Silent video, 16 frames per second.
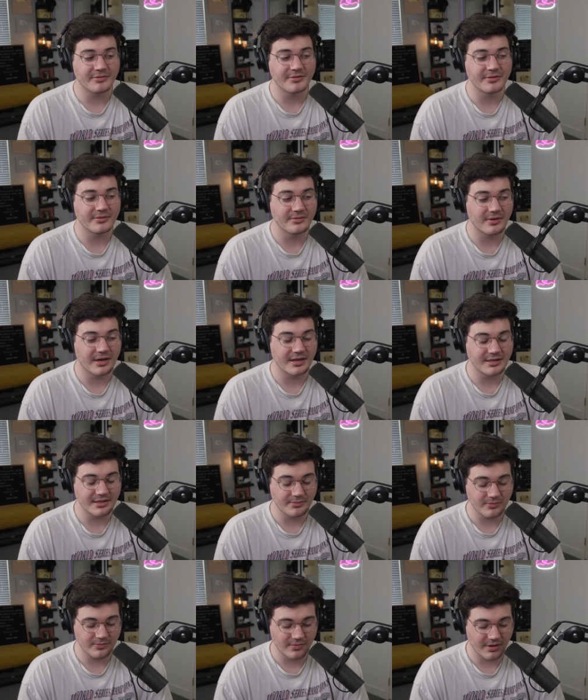to. I
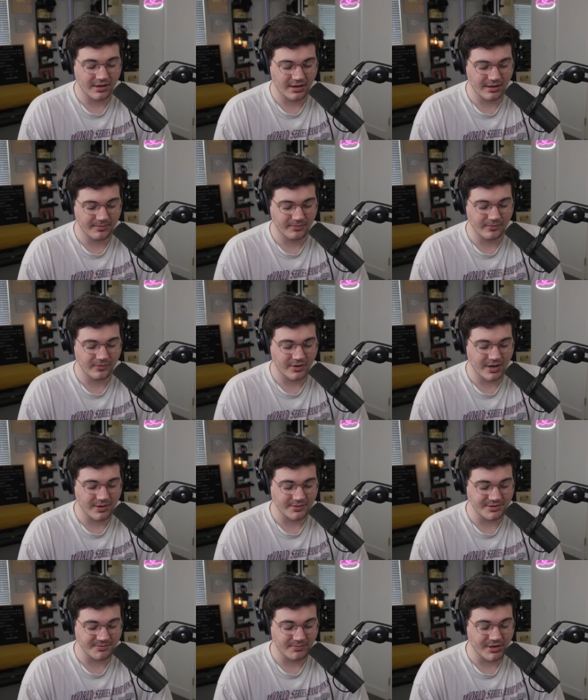did um, when I
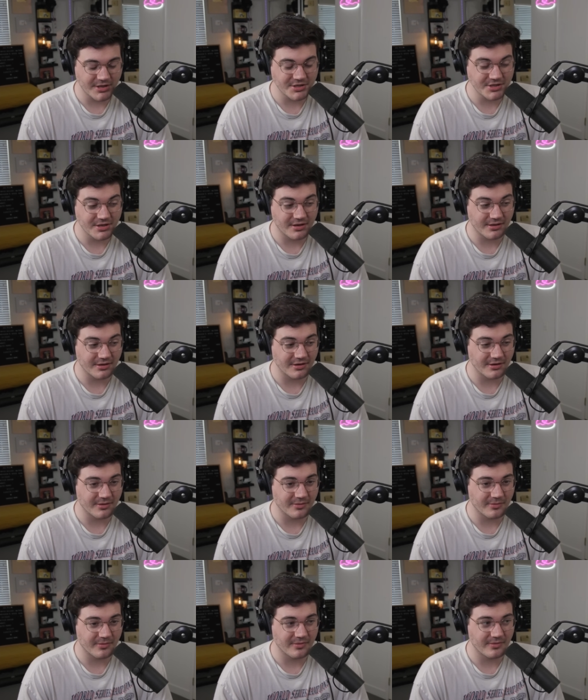was much younger.
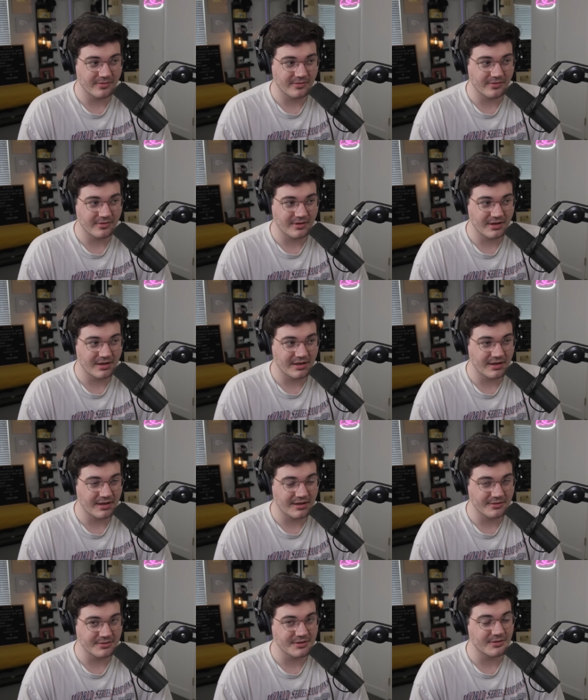
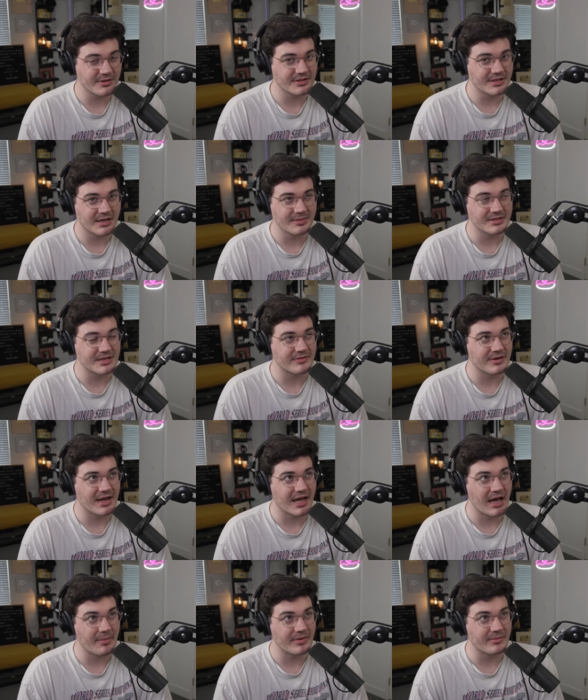This is the only time this ever
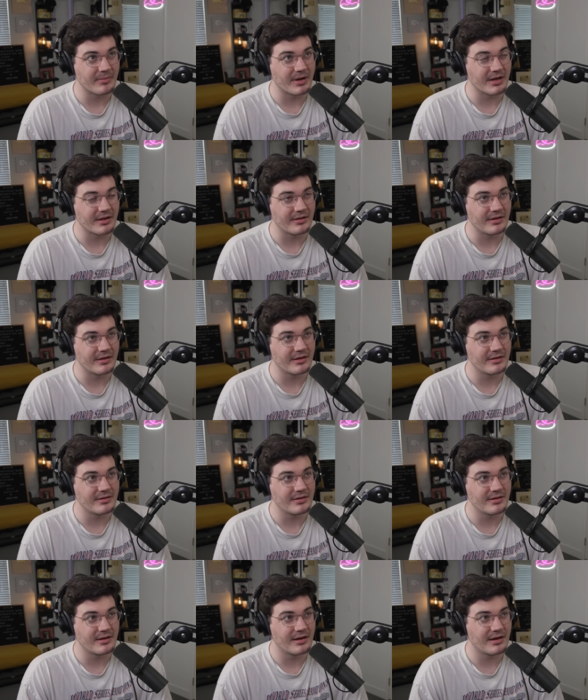happened. My
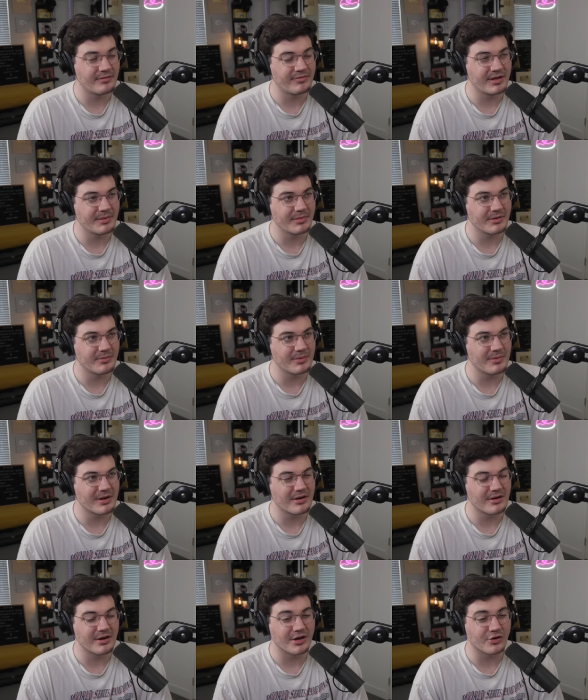family we went
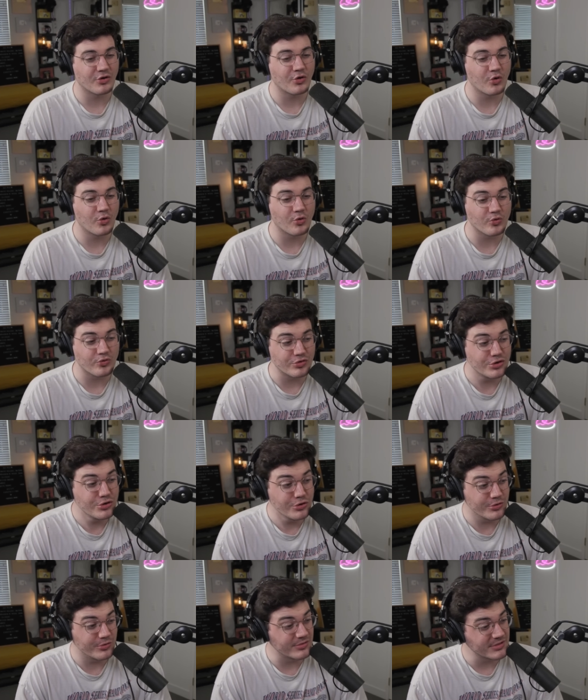on a
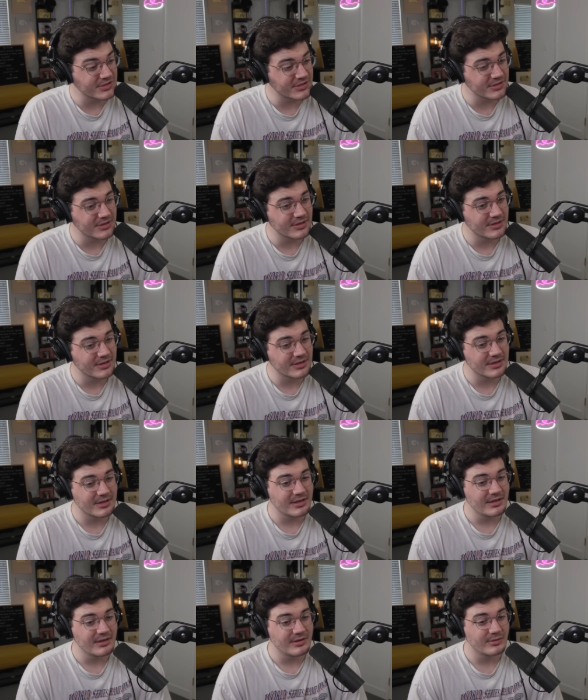cruise,
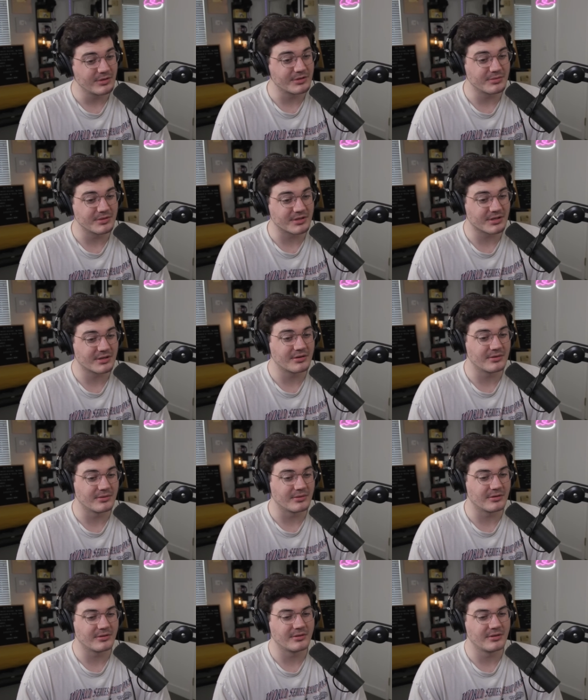which was
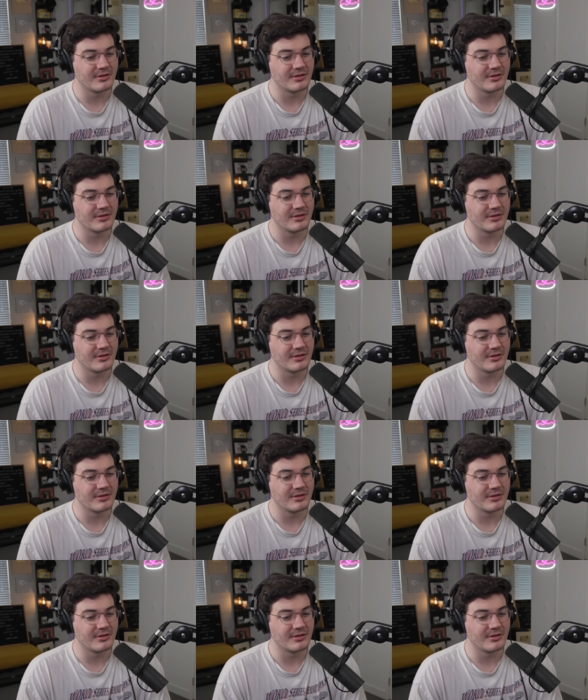cool.